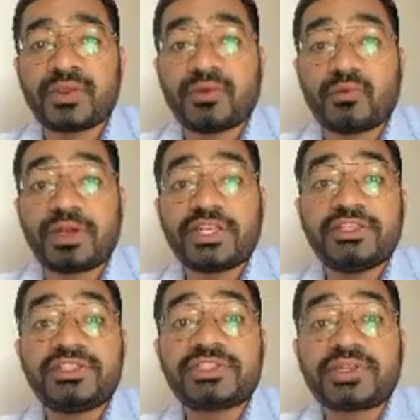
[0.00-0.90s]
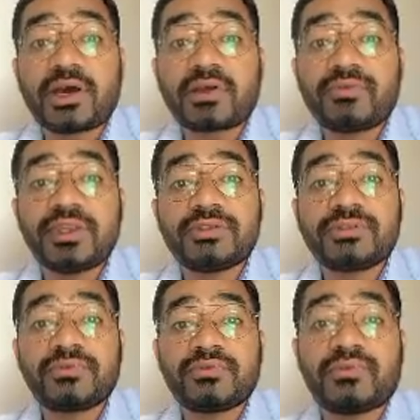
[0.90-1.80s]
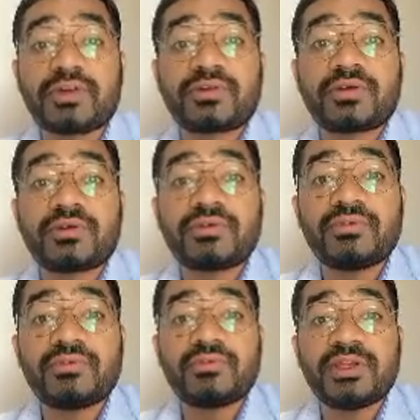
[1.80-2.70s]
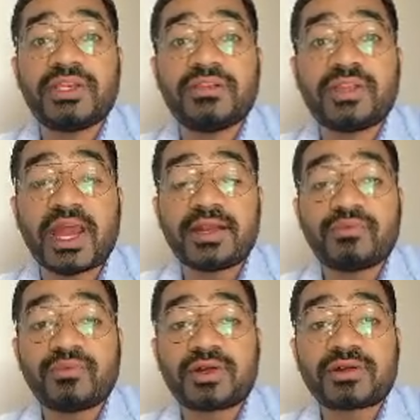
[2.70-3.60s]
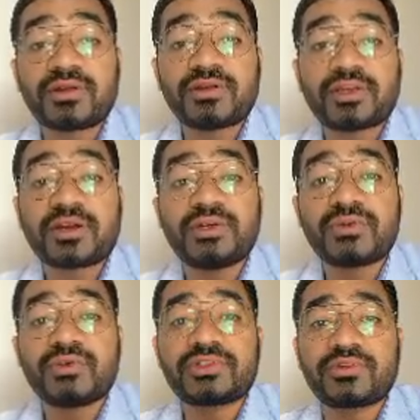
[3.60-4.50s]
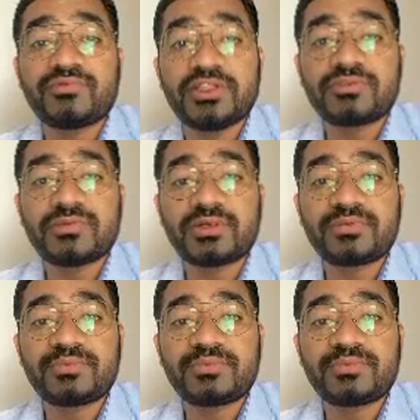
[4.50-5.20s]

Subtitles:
what is its language, what in that, what are all the controls of this one.